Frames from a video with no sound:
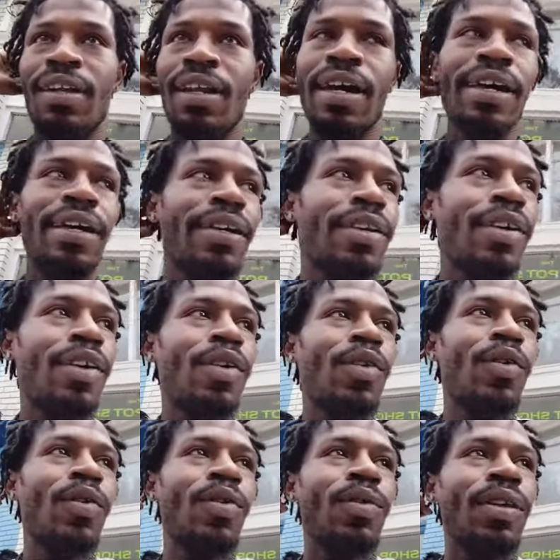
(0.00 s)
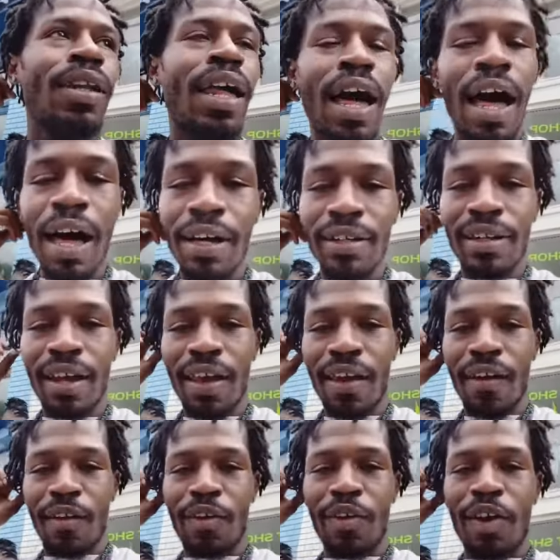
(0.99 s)
Like ho, oh,
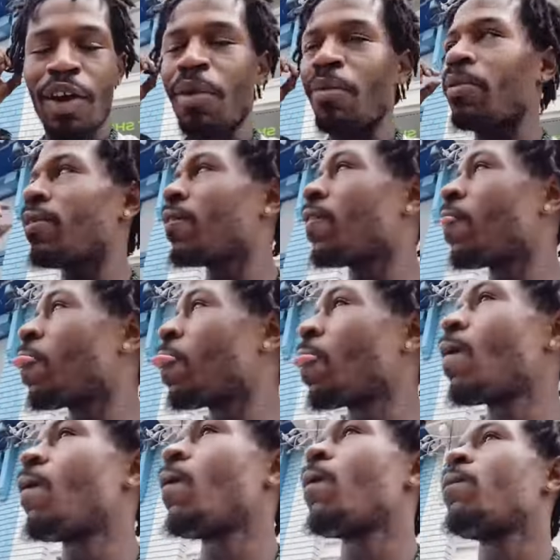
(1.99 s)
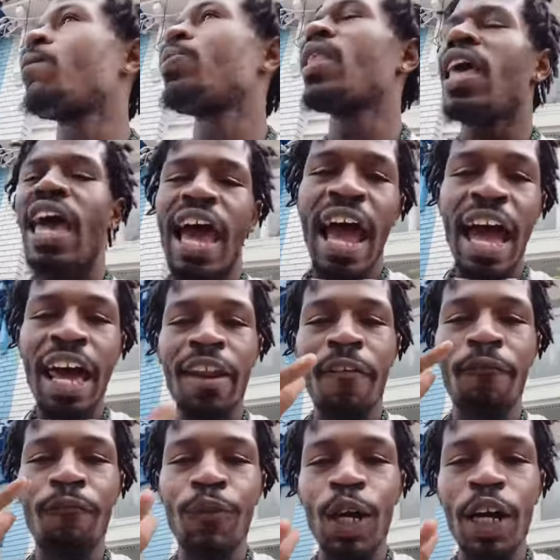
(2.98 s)
lockdown. You hear me? How
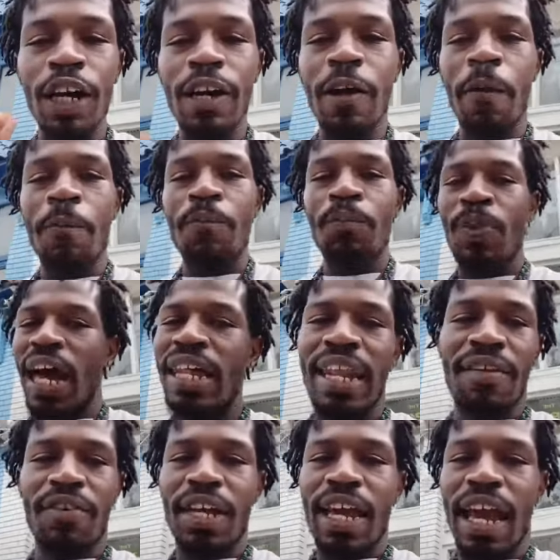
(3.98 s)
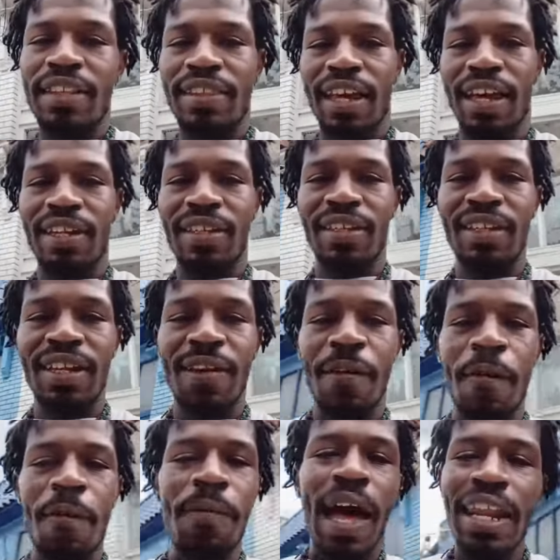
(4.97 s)
the fuck? I never got
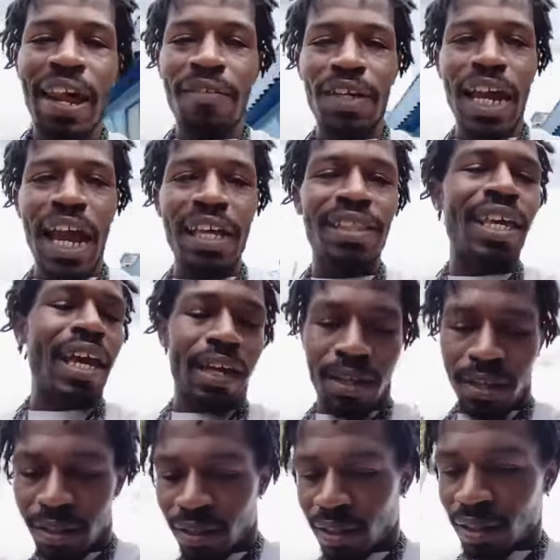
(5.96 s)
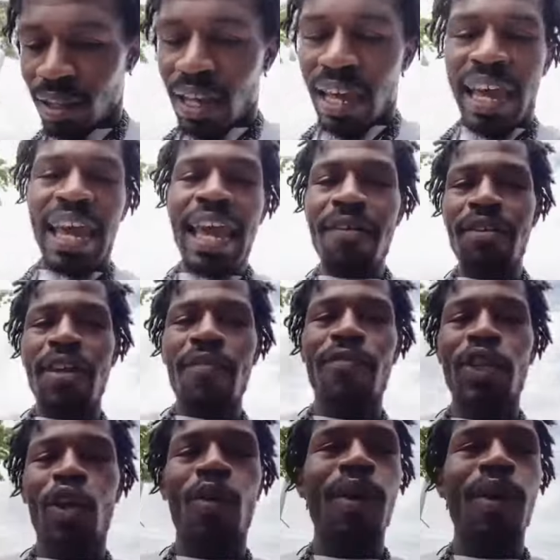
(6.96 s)
that. I never got that. Even if